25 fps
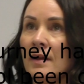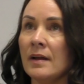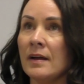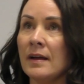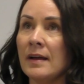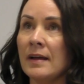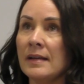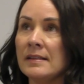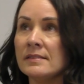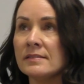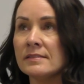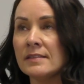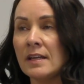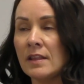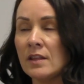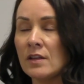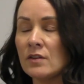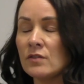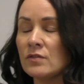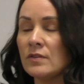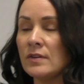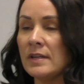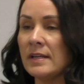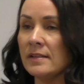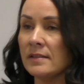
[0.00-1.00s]
I'd say
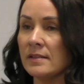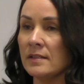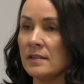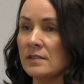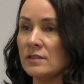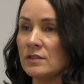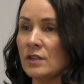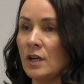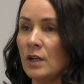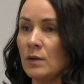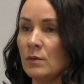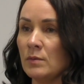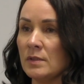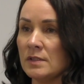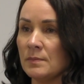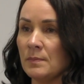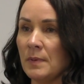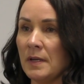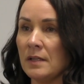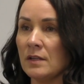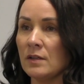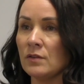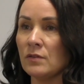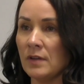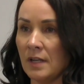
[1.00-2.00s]
that reading has always
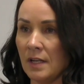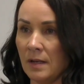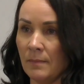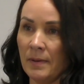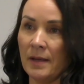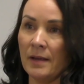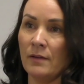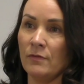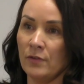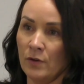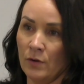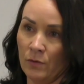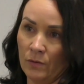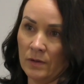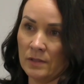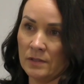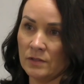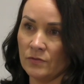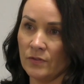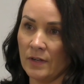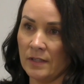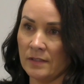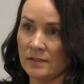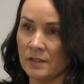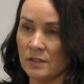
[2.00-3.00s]
been a really big
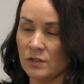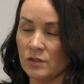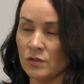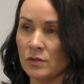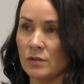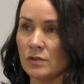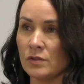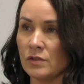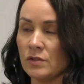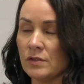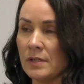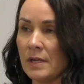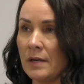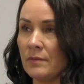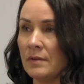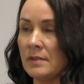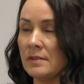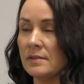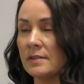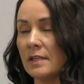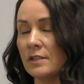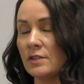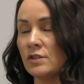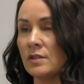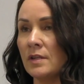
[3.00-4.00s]
focus for us at Georgetown
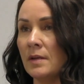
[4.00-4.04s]
and such